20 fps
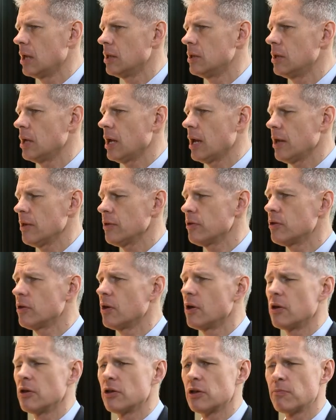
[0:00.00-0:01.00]
And as
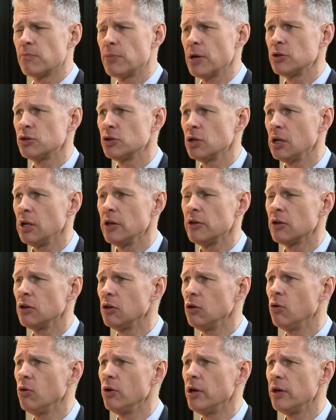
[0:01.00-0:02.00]
specialist
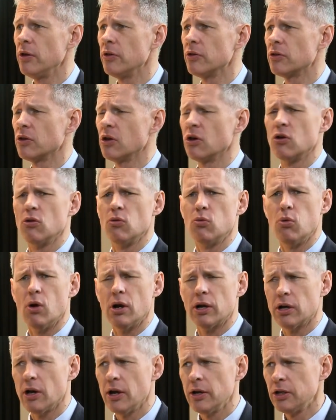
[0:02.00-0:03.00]
lawyers,
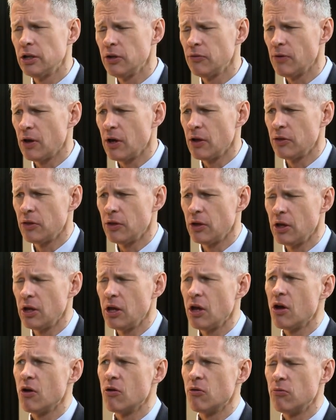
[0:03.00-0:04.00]
what kind of other
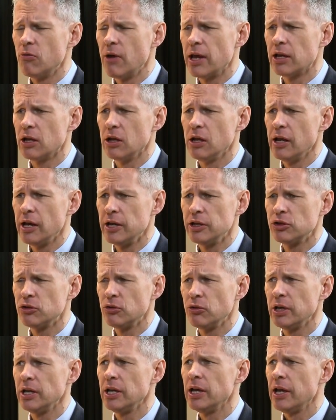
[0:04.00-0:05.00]

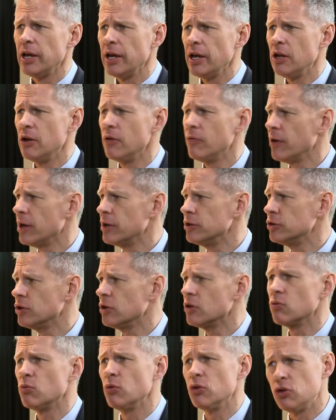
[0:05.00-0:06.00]
regulatory
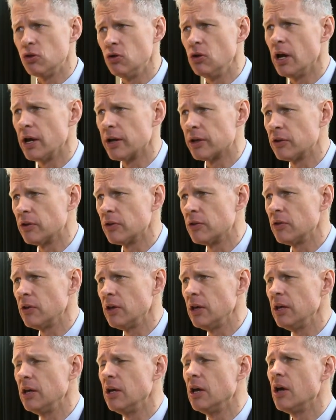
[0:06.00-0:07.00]
innovations would you like to
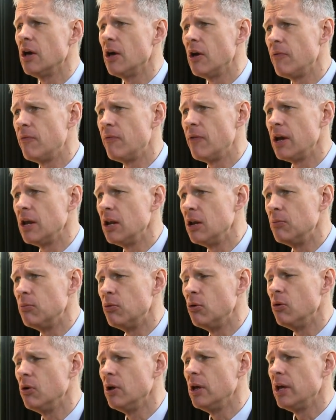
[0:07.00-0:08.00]
see
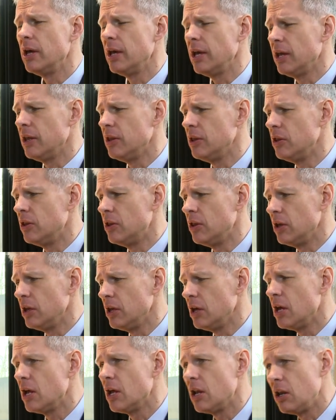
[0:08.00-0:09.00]
available in
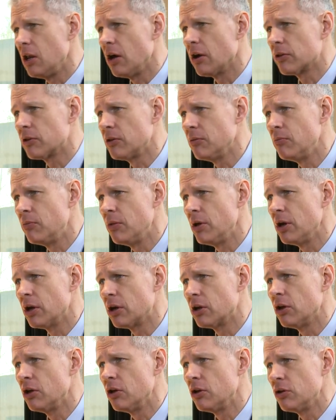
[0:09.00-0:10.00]
the Luxembourg